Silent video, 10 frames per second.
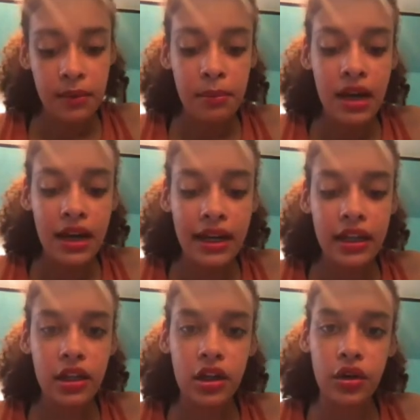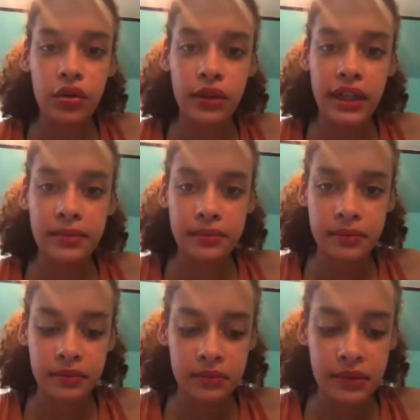my own way.
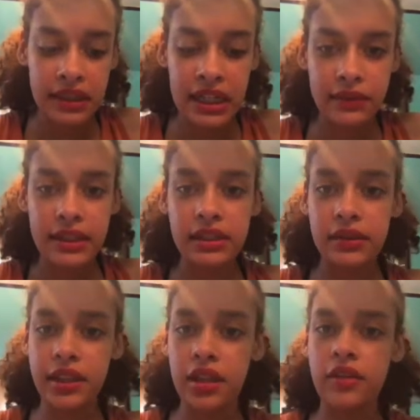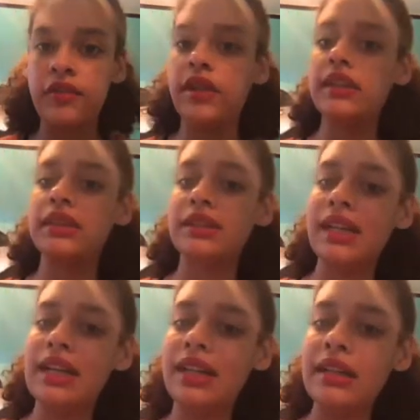Anyways, here we go. First
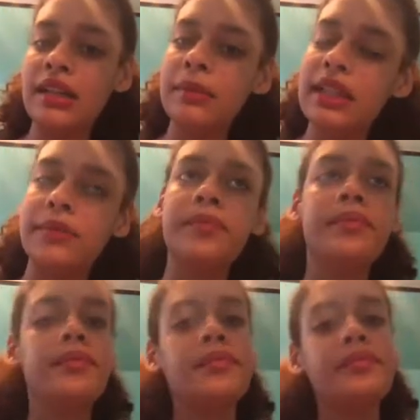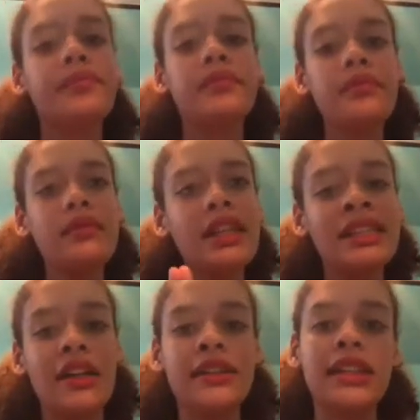kind of line completed.
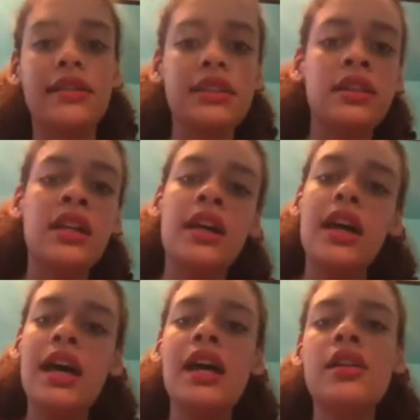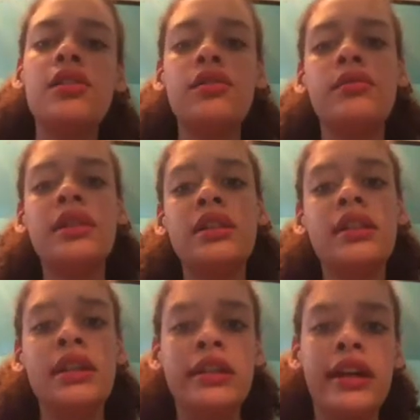See how it sounds. I don't
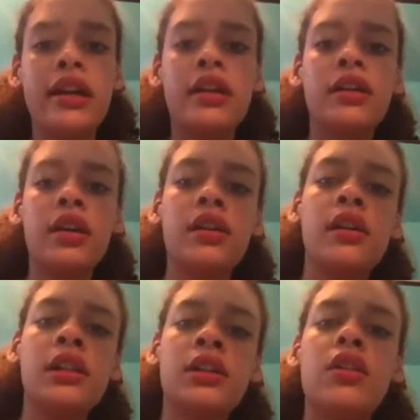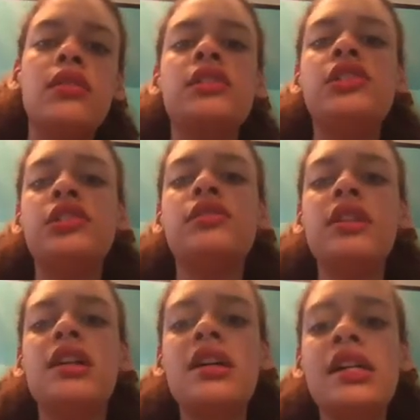really care what you're
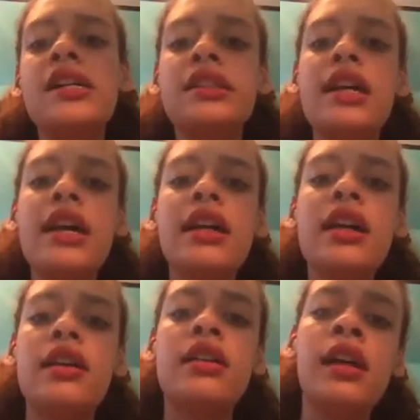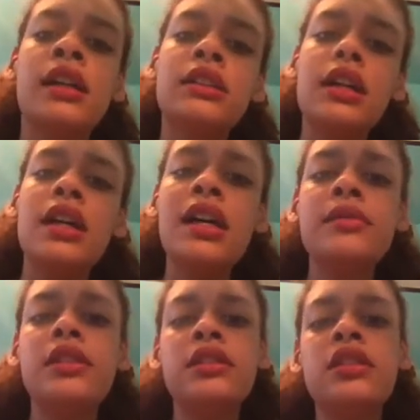gonna say. I'm
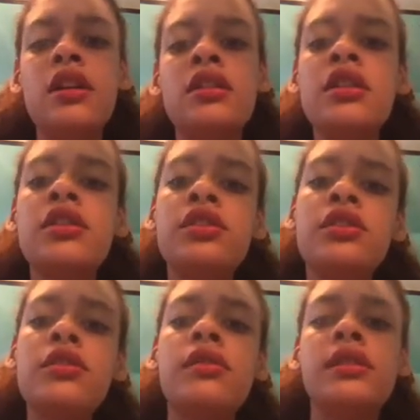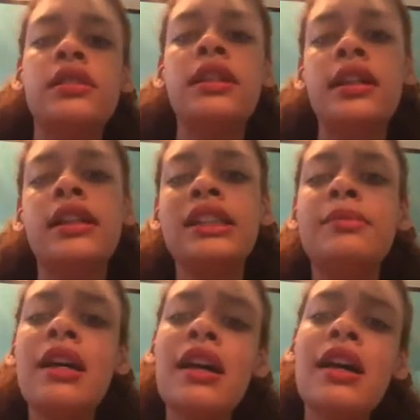just gonna do things
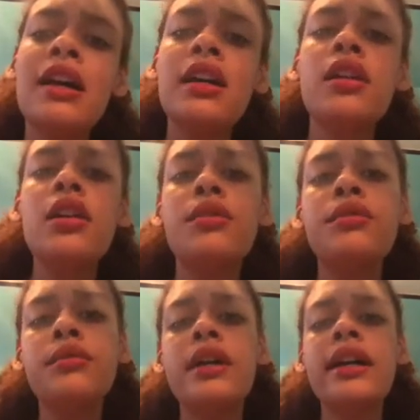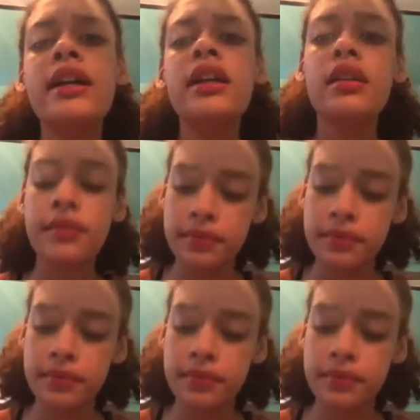my own way.